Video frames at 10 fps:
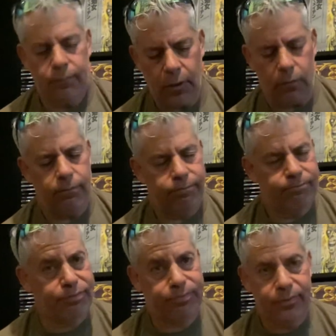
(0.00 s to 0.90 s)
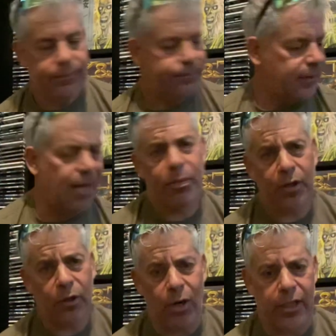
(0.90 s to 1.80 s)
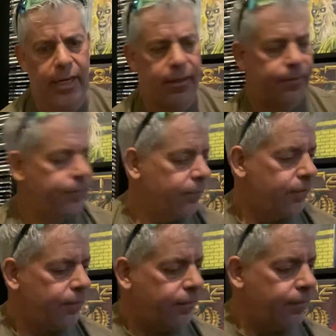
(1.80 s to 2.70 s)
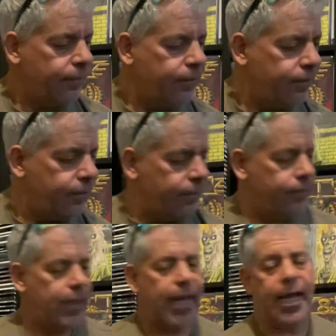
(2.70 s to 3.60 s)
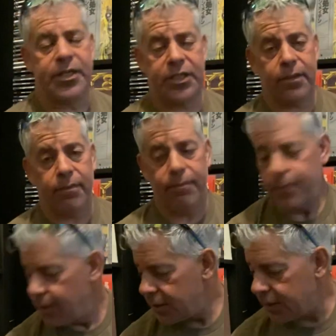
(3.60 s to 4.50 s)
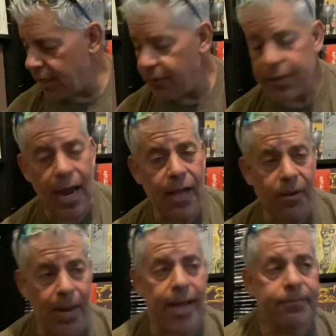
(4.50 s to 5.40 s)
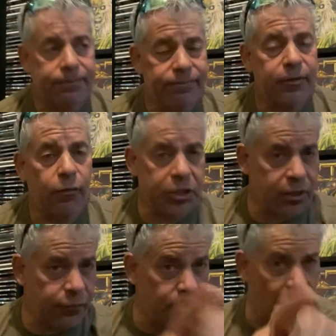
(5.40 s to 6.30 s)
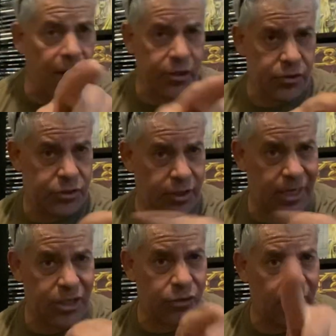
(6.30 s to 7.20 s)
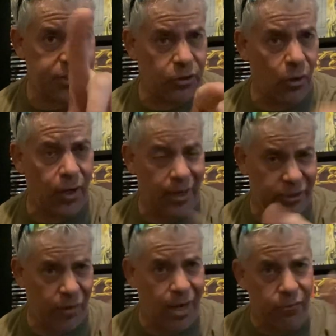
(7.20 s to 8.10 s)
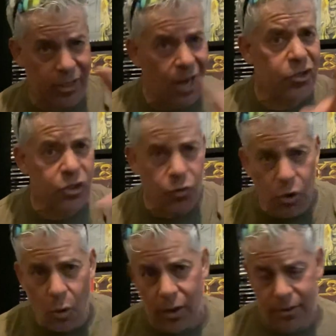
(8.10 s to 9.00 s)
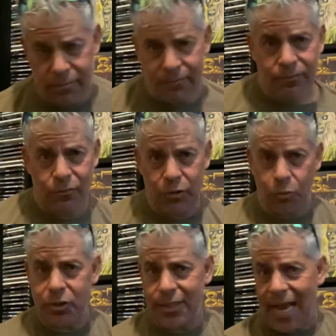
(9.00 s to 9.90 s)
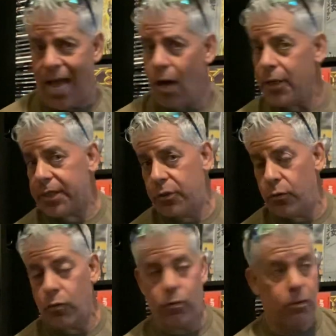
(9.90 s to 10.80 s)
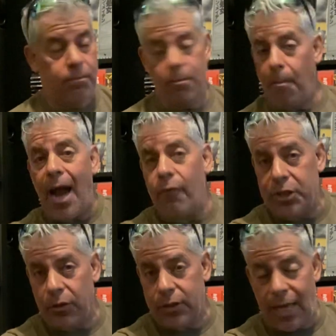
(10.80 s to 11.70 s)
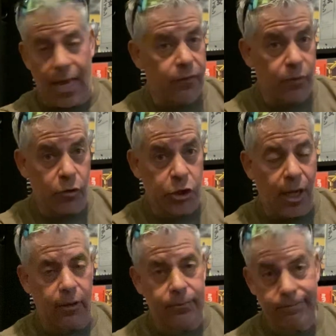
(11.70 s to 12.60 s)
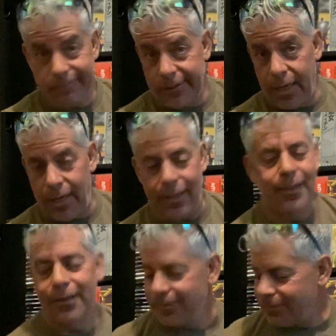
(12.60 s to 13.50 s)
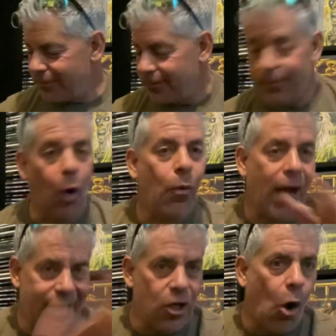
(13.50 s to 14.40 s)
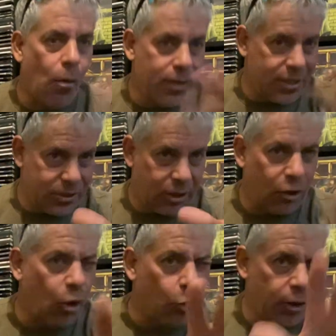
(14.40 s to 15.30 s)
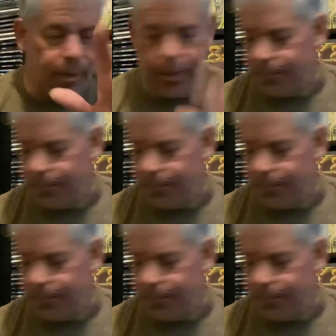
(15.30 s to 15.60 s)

Oh, I'll put it away later. Yes, Steven Tyler, man. Originally from Yonkers, in case you guys didn't know that. That's right, Yonkers, New York, which was the town next to my original town of New Rochelle. No, I didn't know him. He's a little older than me.